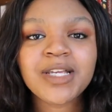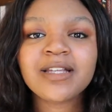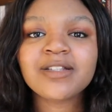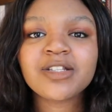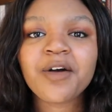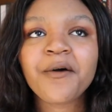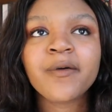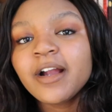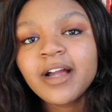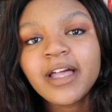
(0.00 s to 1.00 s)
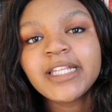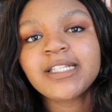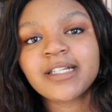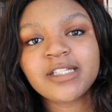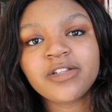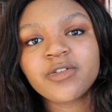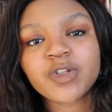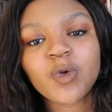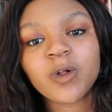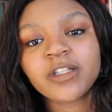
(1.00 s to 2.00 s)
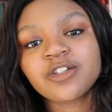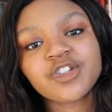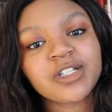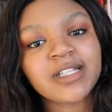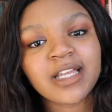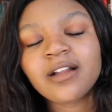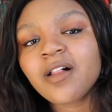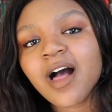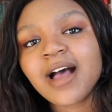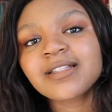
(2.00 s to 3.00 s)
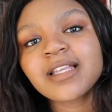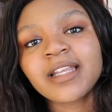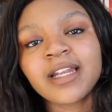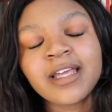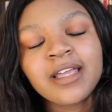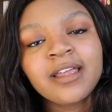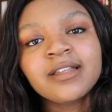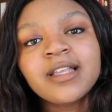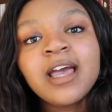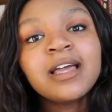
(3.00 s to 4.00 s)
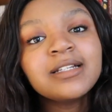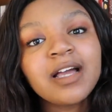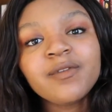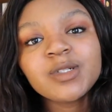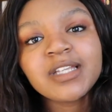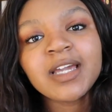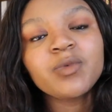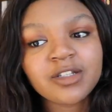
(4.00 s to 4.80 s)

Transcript: And so Erica is 16 years old, and she's in class, and it is Devil's Night.